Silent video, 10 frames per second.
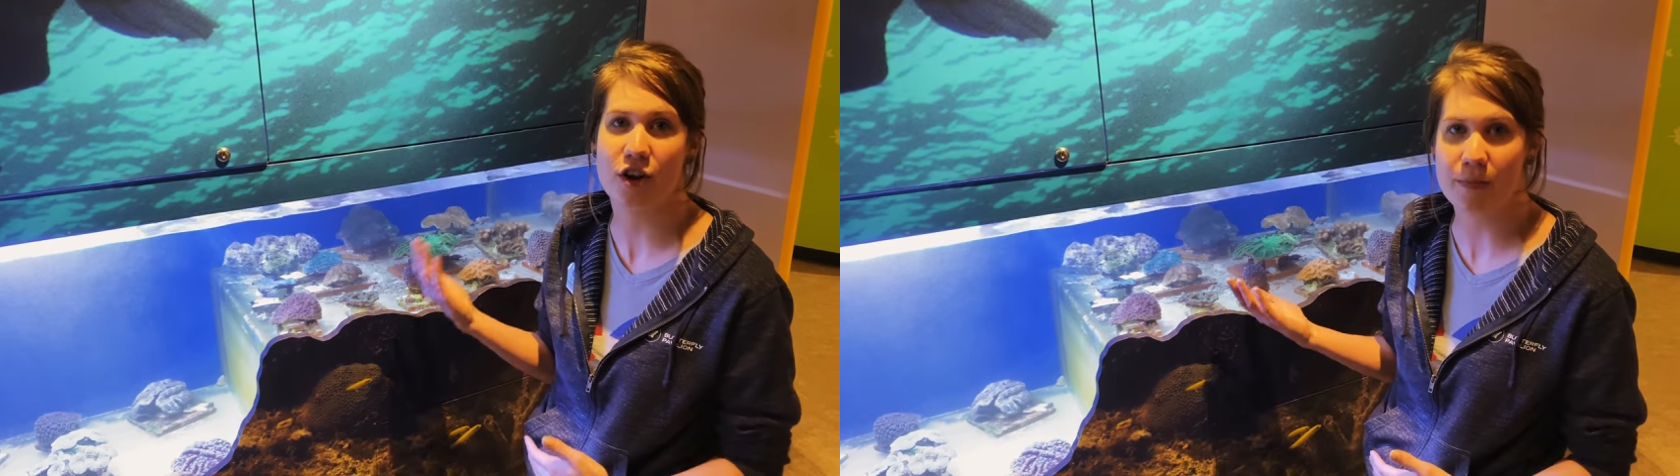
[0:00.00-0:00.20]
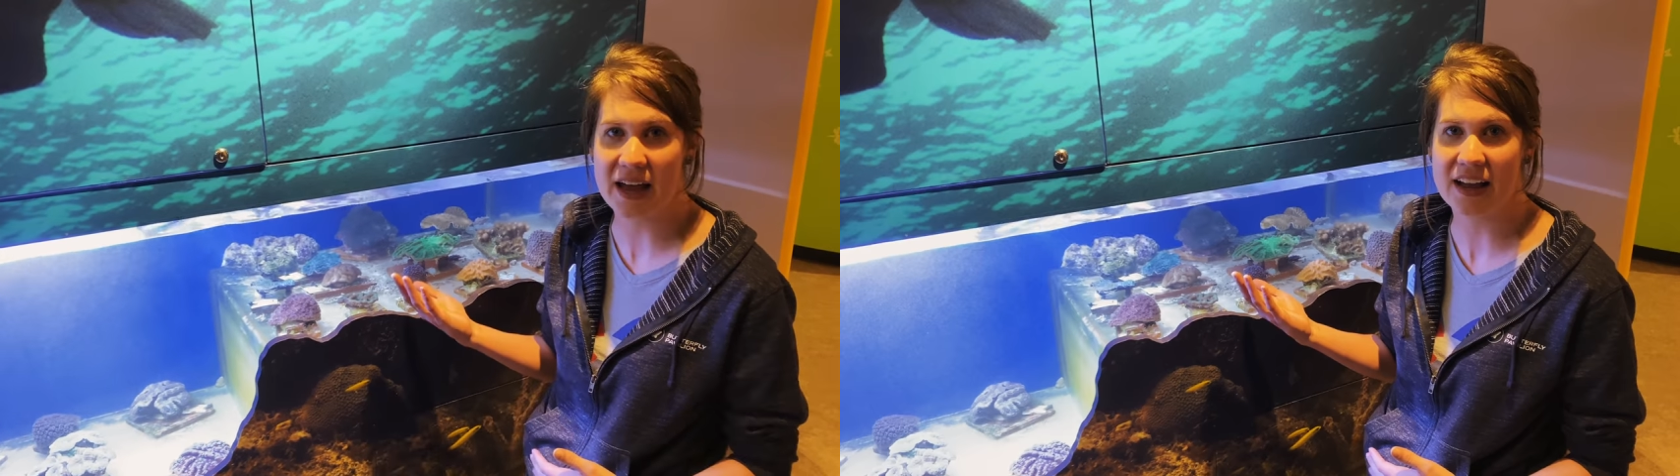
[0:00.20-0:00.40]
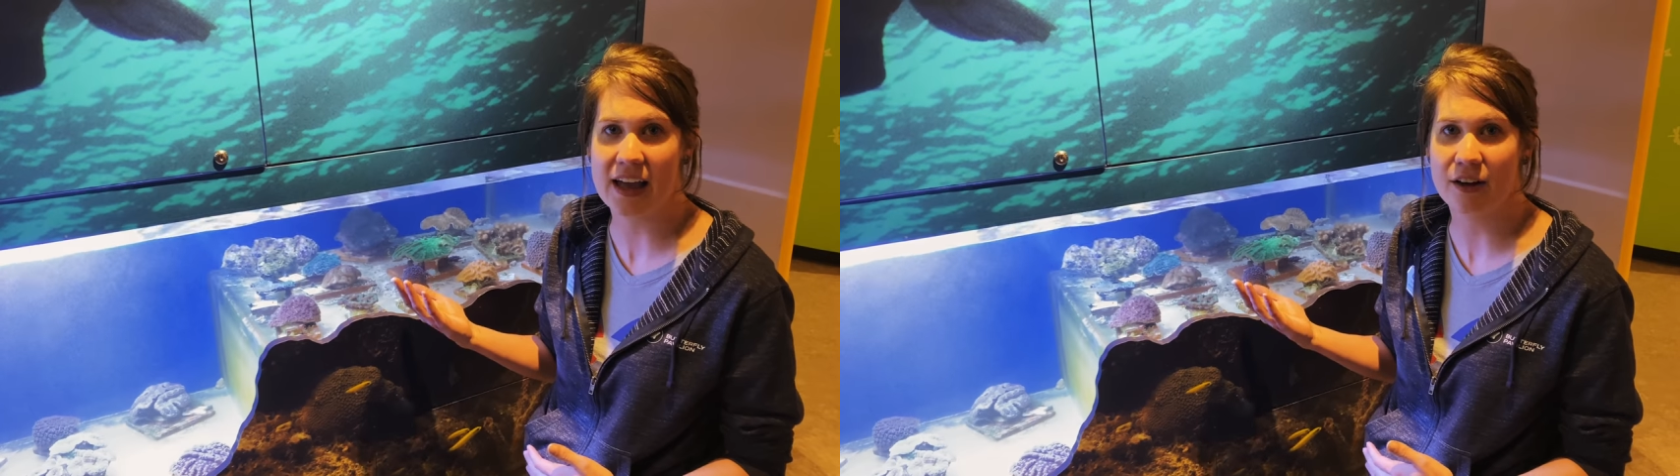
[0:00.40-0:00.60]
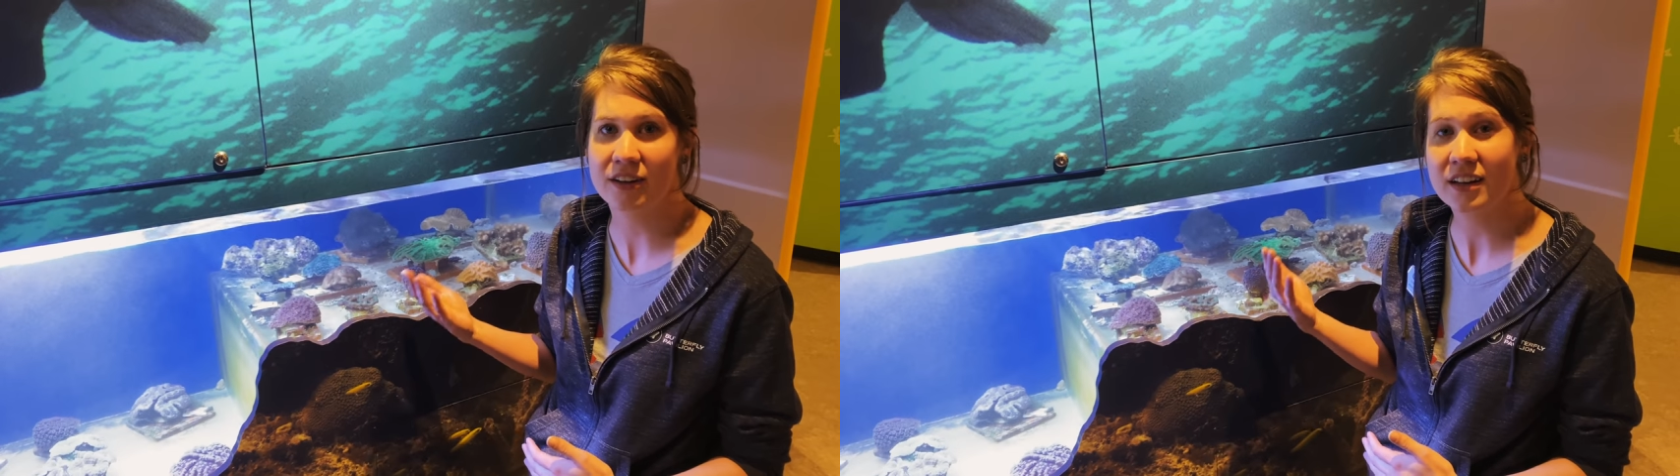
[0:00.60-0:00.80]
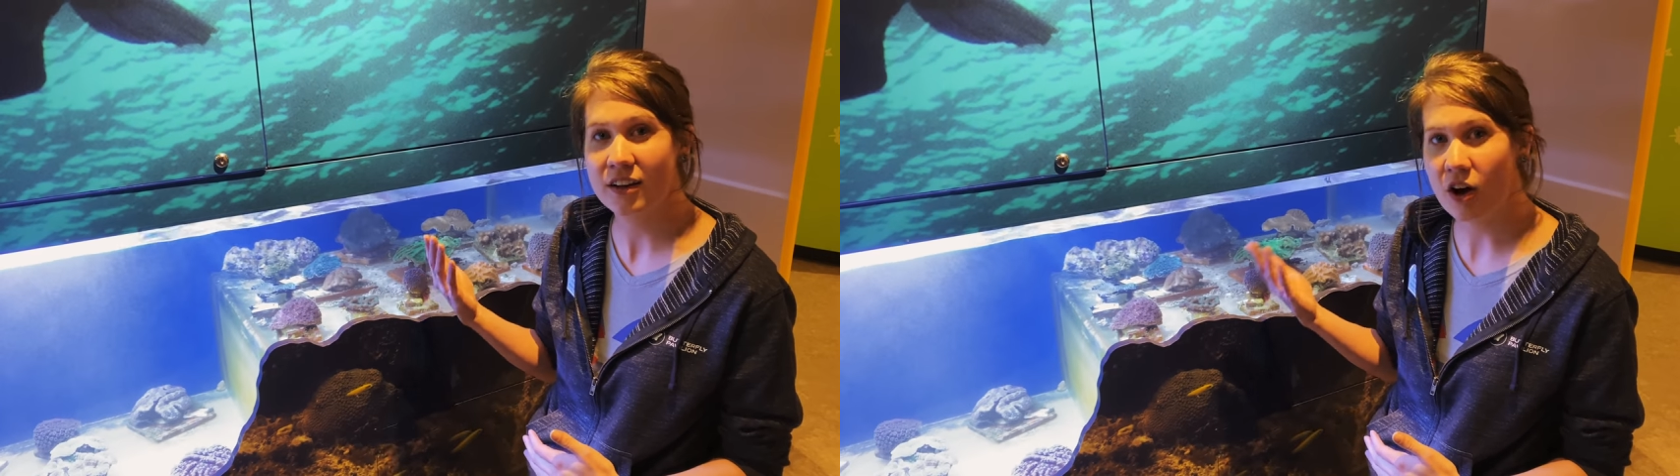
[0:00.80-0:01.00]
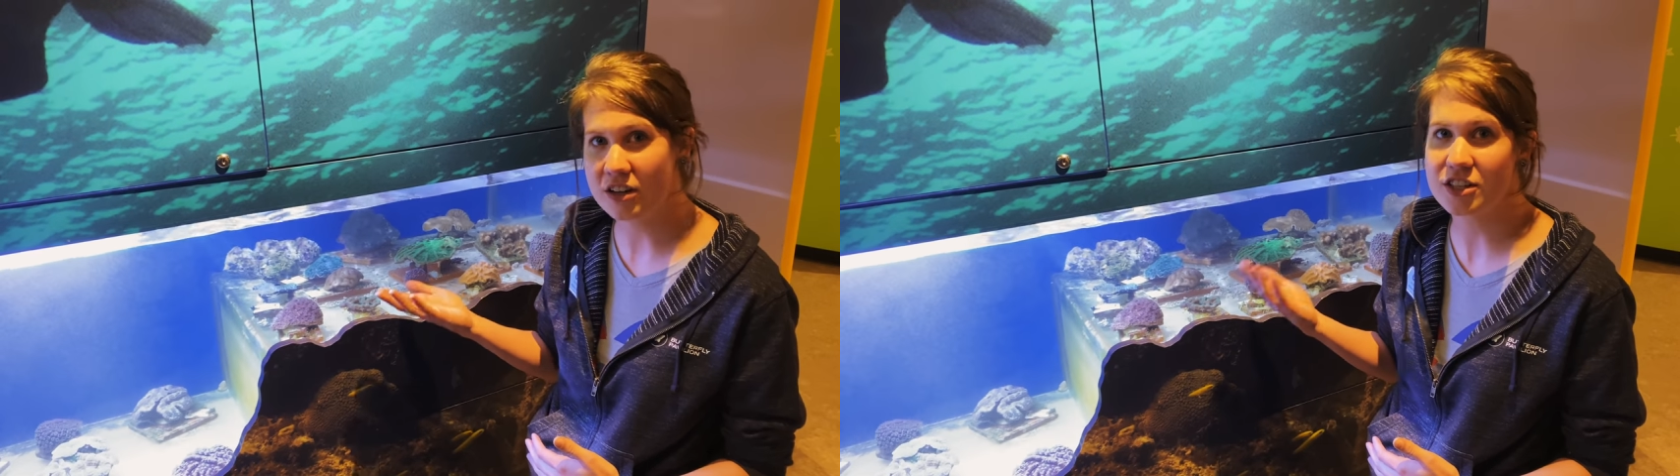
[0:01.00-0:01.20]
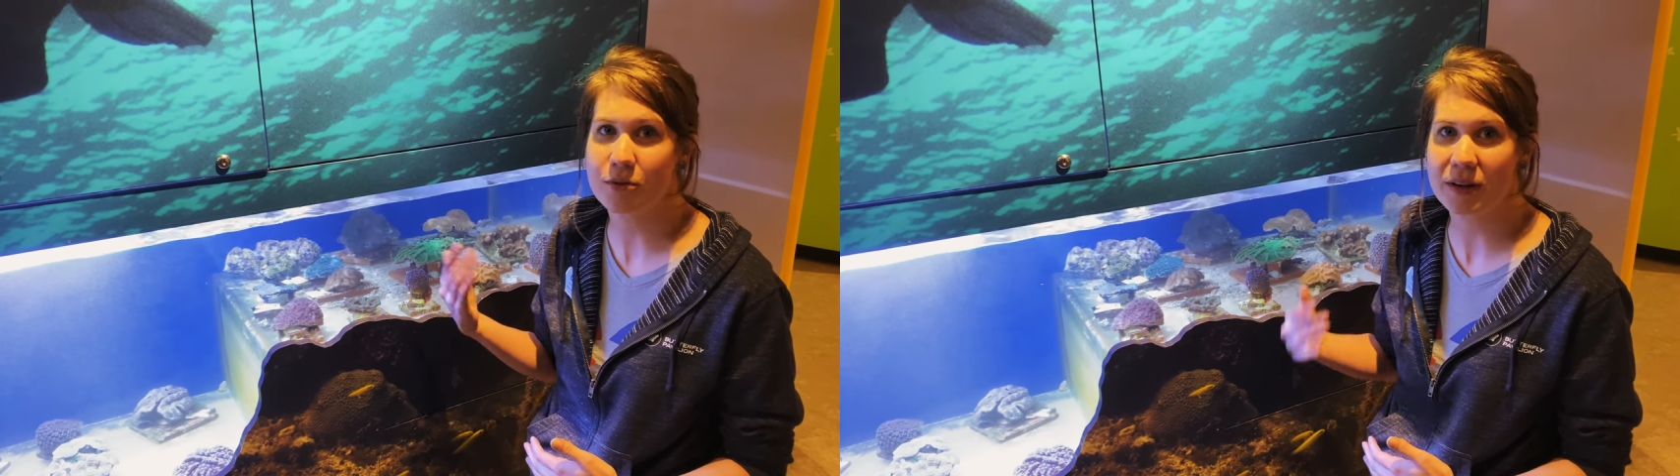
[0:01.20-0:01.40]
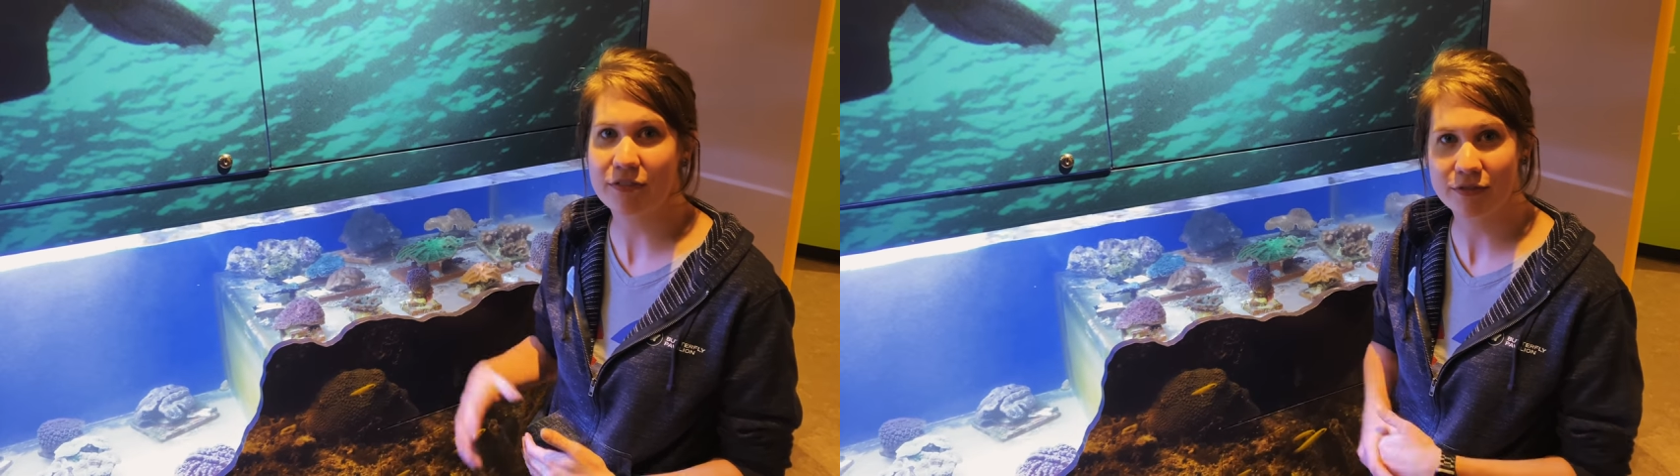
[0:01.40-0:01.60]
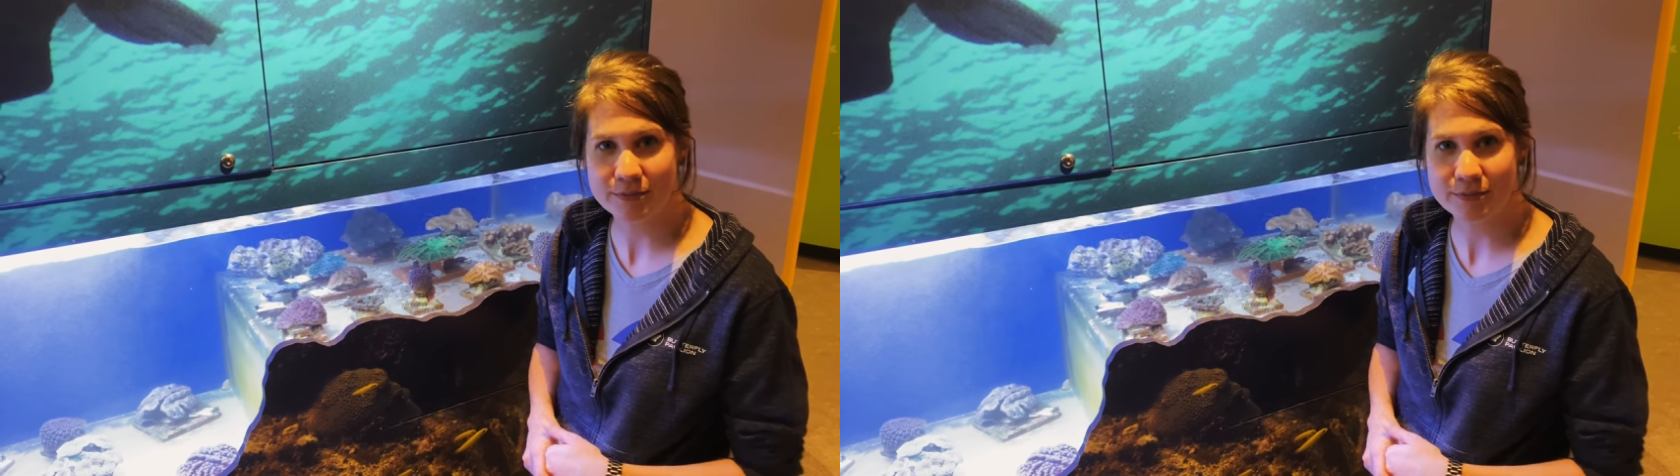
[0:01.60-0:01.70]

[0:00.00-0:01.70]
go back out onto the reef.